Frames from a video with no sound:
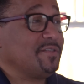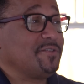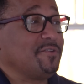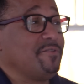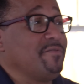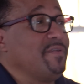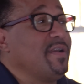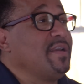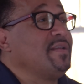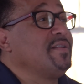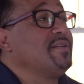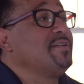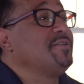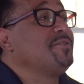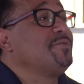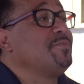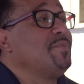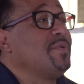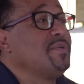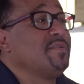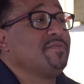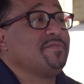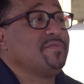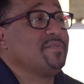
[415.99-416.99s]
it's great and
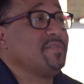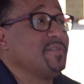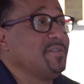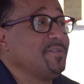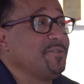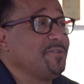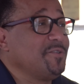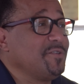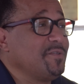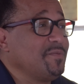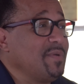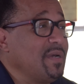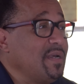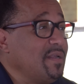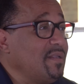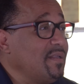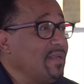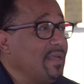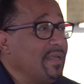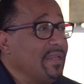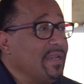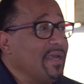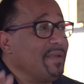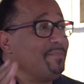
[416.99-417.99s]
it's wonderful and it's
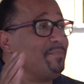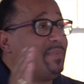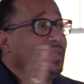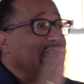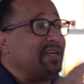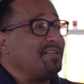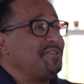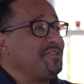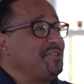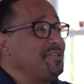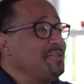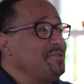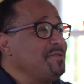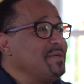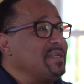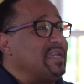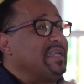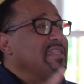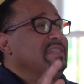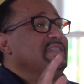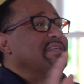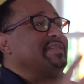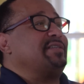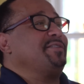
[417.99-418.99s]
swell, and I bless you
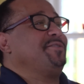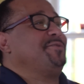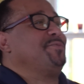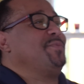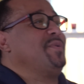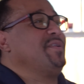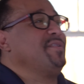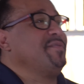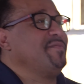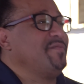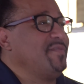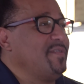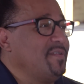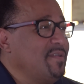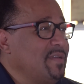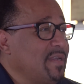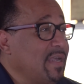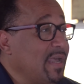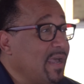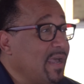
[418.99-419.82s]
and I think it's wonderful.